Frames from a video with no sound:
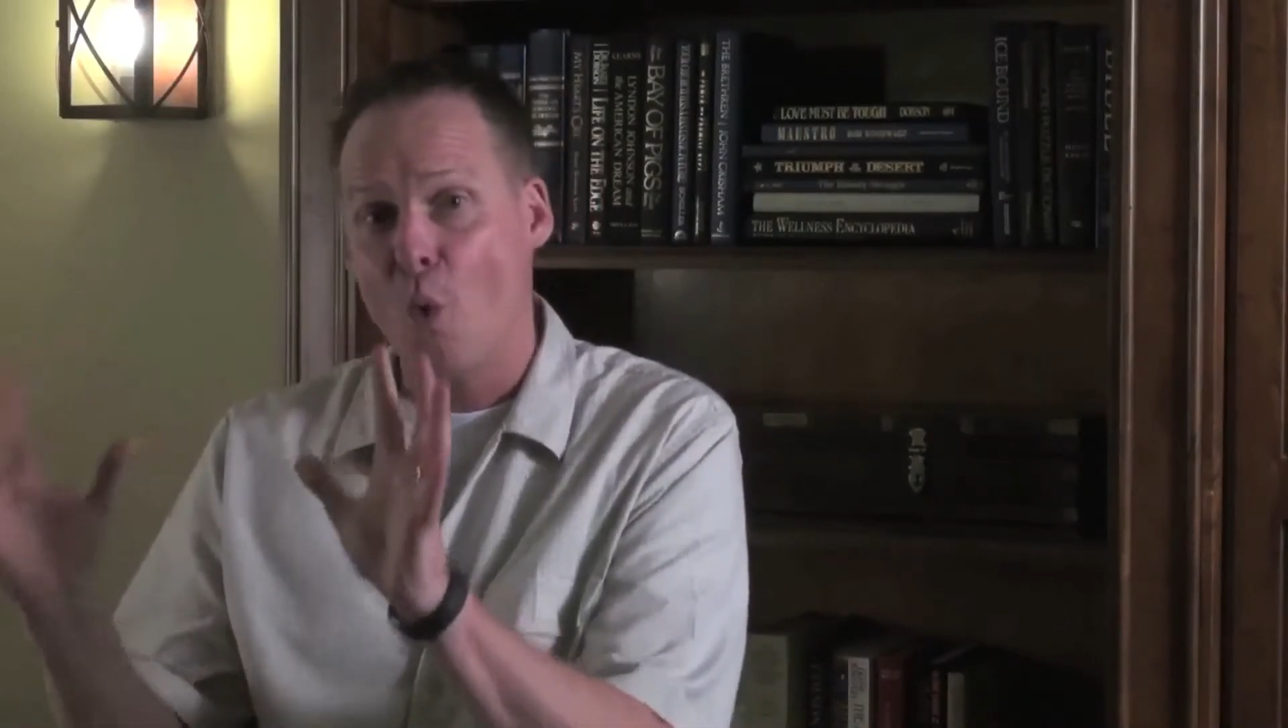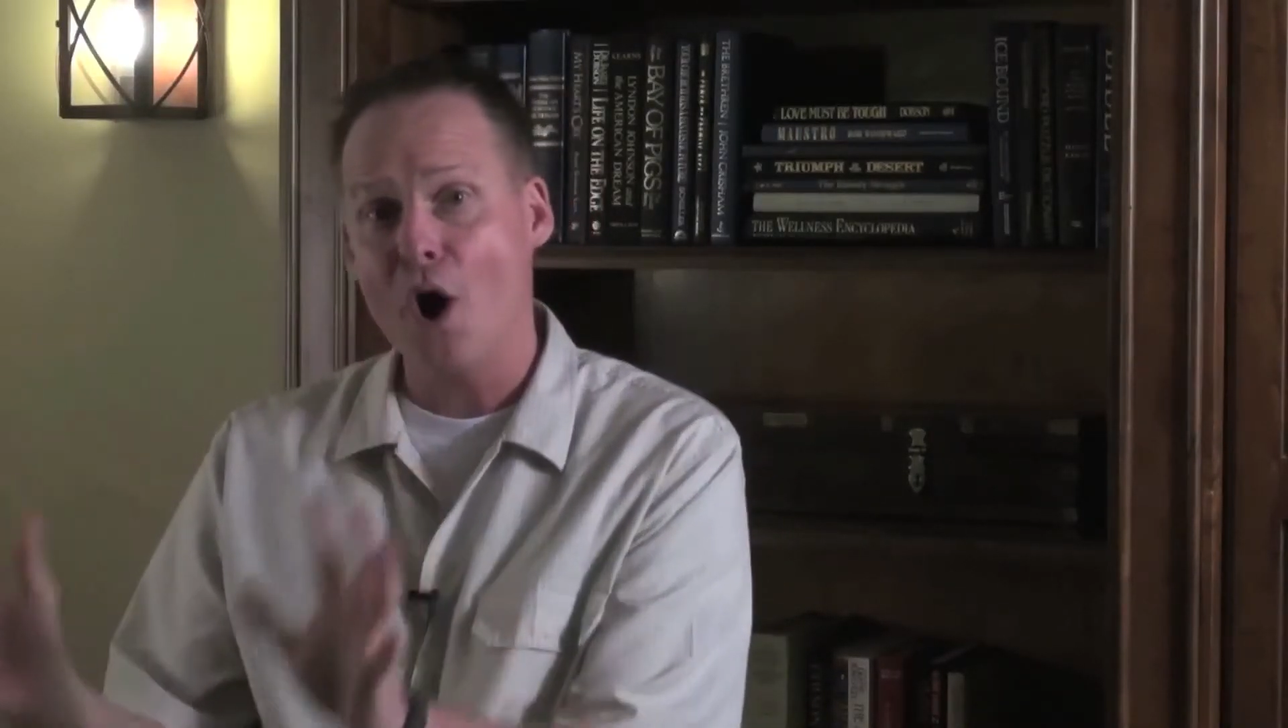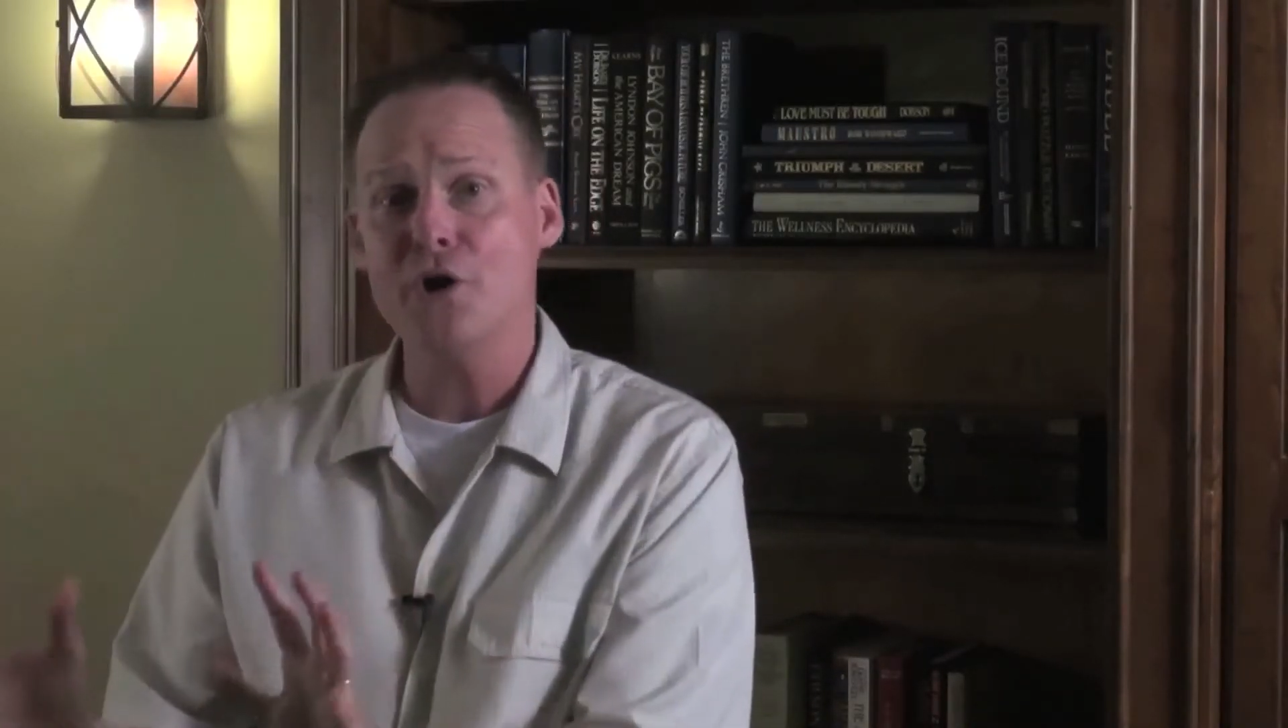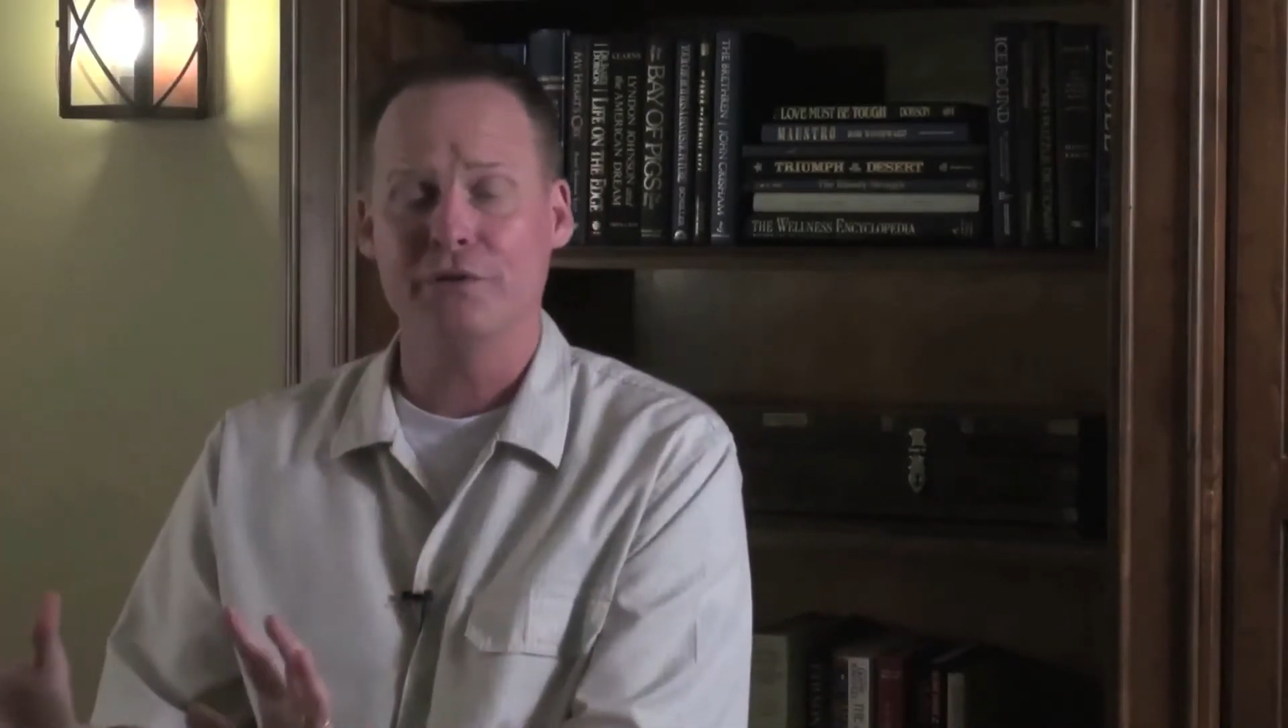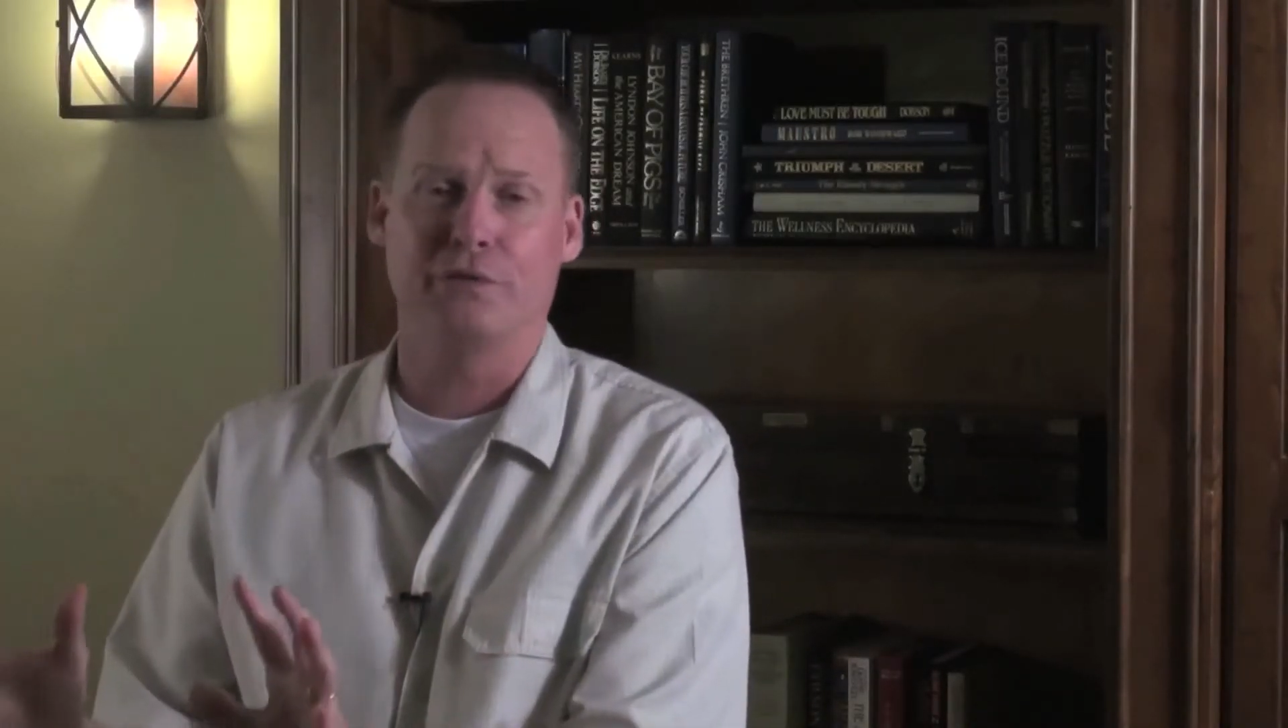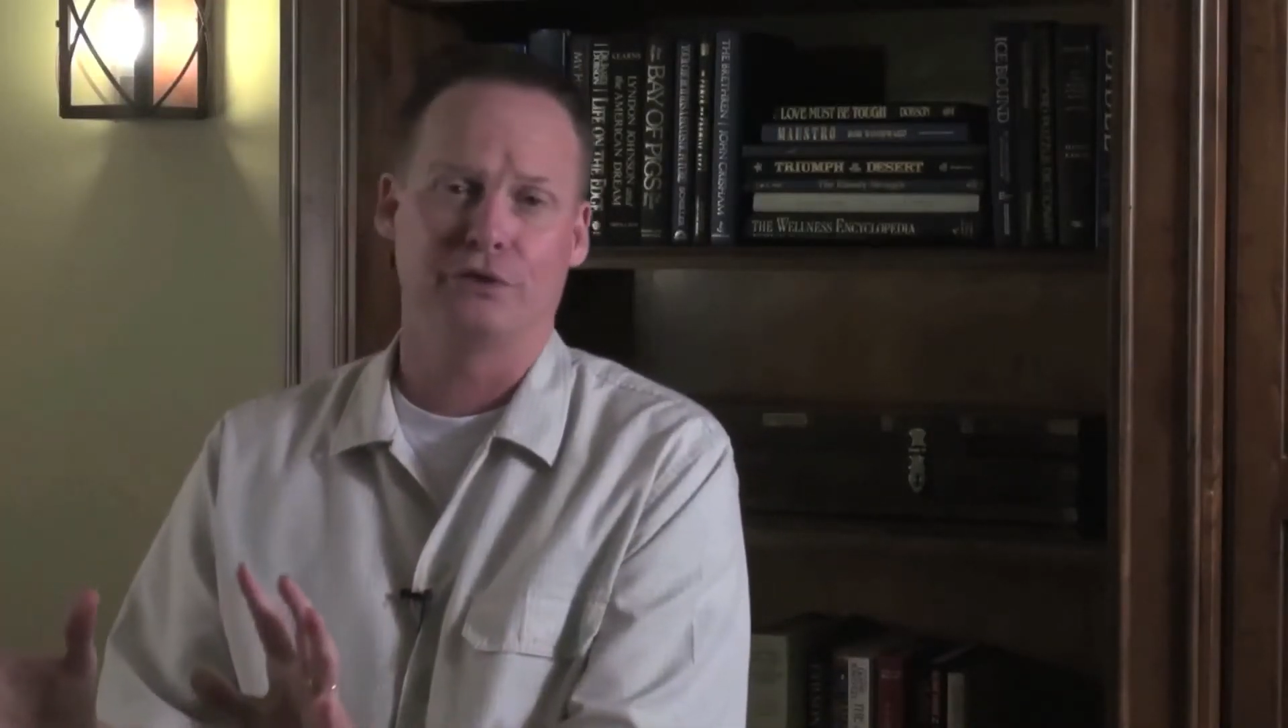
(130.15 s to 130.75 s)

wonderful